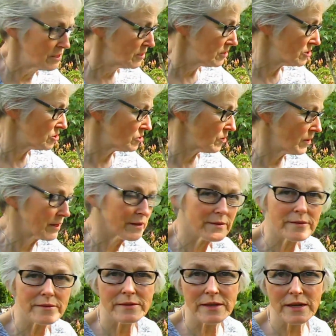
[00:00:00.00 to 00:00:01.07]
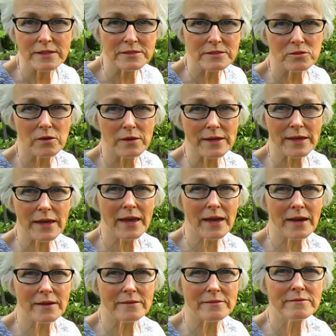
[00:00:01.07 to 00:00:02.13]
In so, spring? Yes, so I
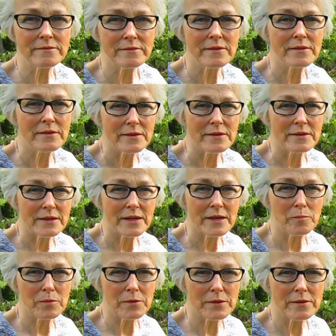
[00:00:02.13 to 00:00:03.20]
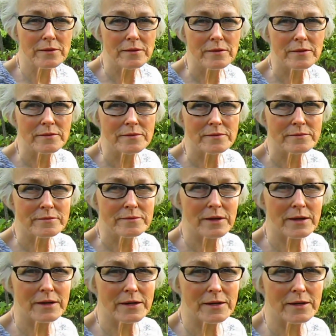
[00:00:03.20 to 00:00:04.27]
can keep it
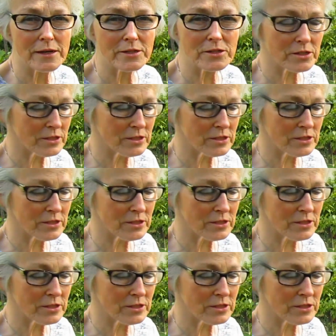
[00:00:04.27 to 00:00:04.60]
uh, under